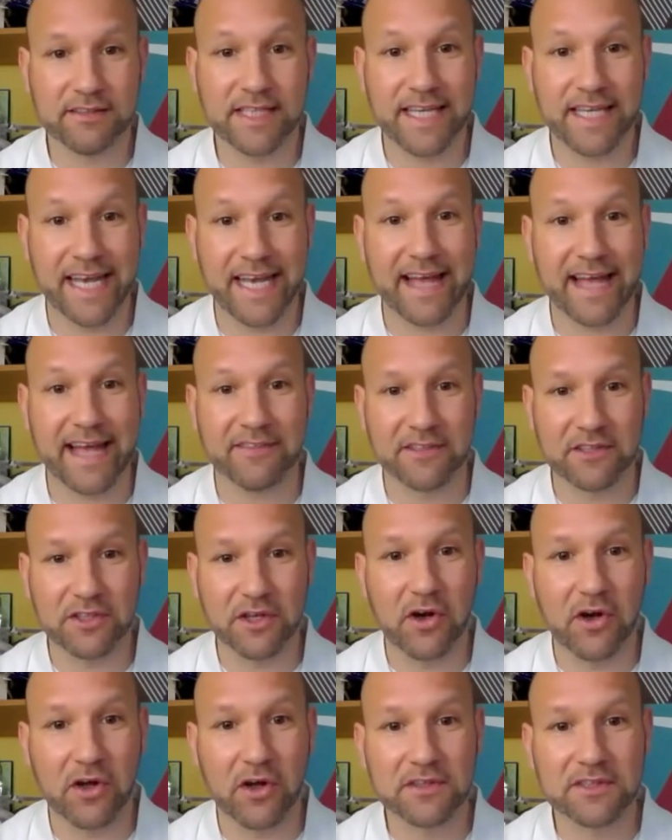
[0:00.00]
connect the
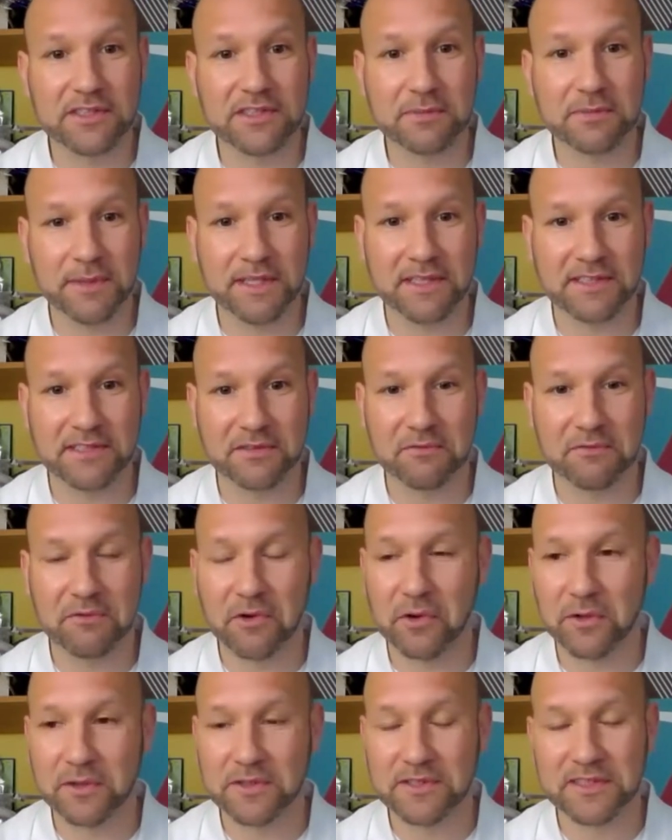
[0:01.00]
dots, because of
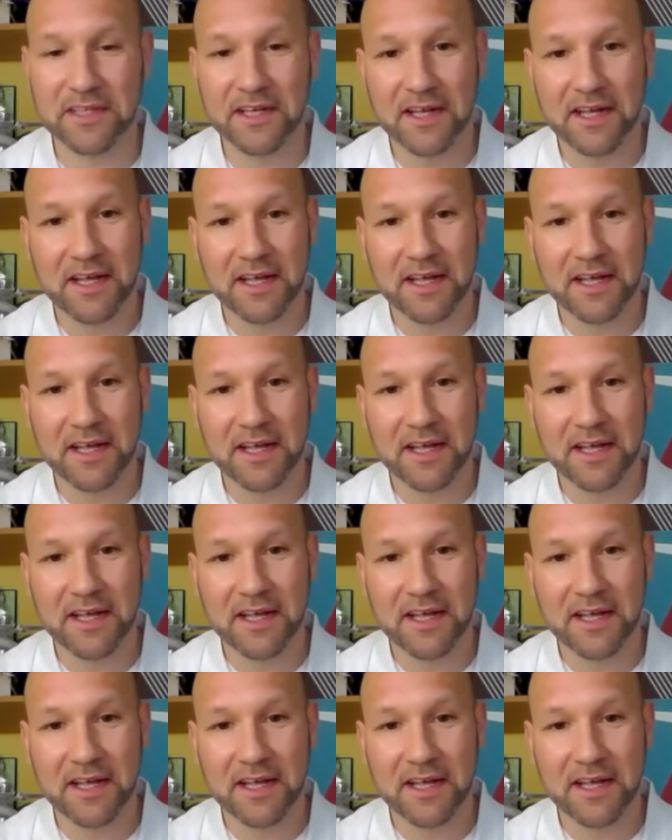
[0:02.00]
course,